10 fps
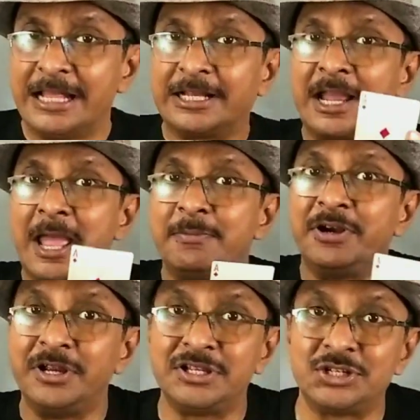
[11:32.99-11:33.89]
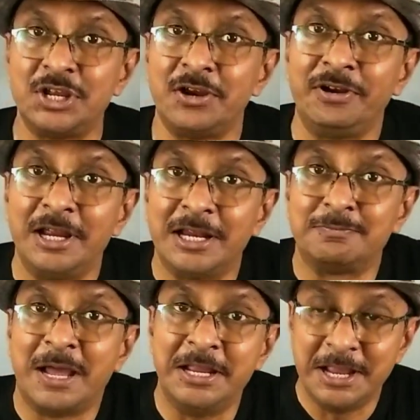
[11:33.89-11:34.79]
and the camera is staring at
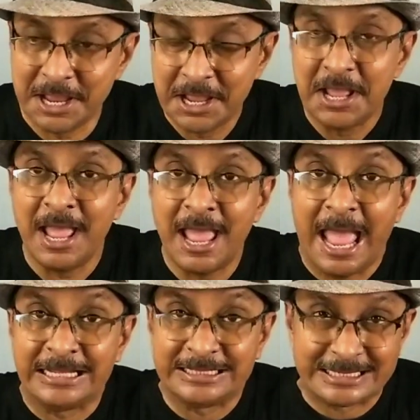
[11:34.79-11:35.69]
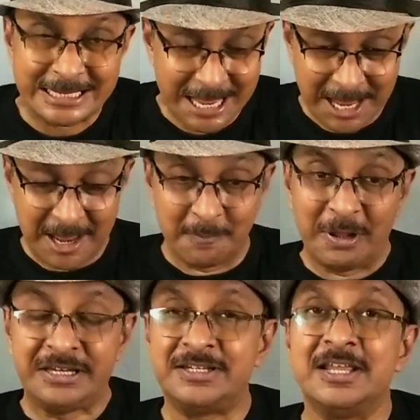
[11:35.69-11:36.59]
my hands.
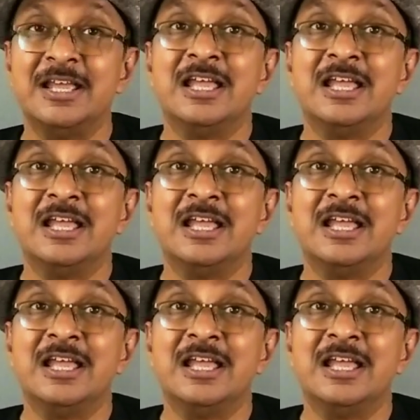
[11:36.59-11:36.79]
But